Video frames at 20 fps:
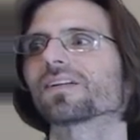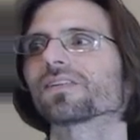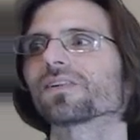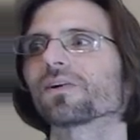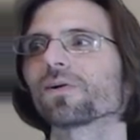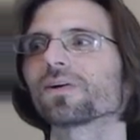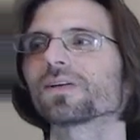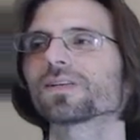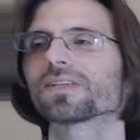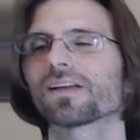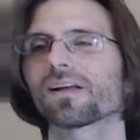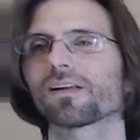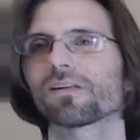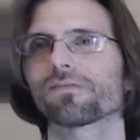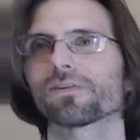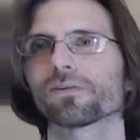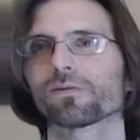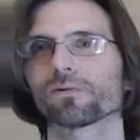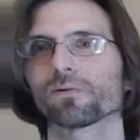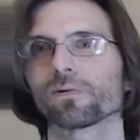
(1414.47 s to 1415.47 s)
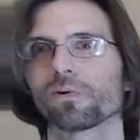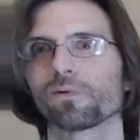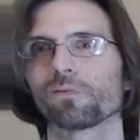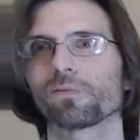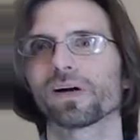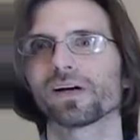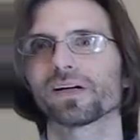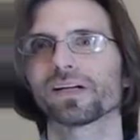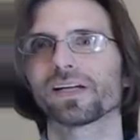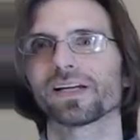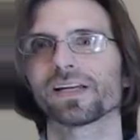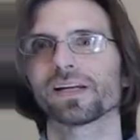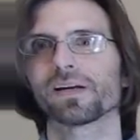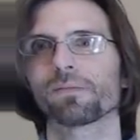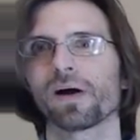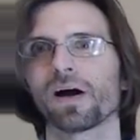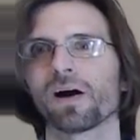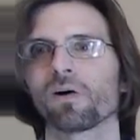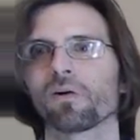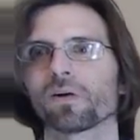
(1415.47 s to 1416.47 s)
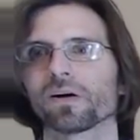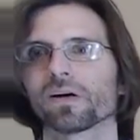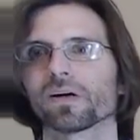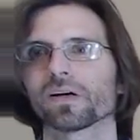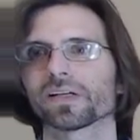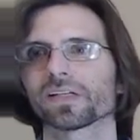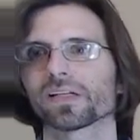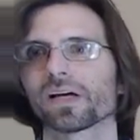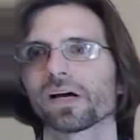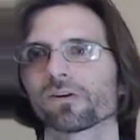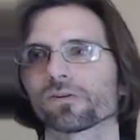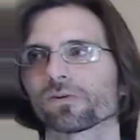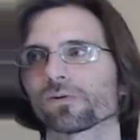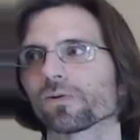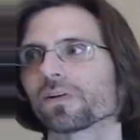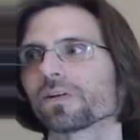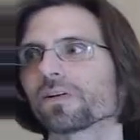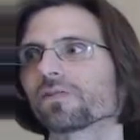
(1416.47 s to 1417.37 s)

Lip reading: there is an elephant in the room, again, about Igniter 3.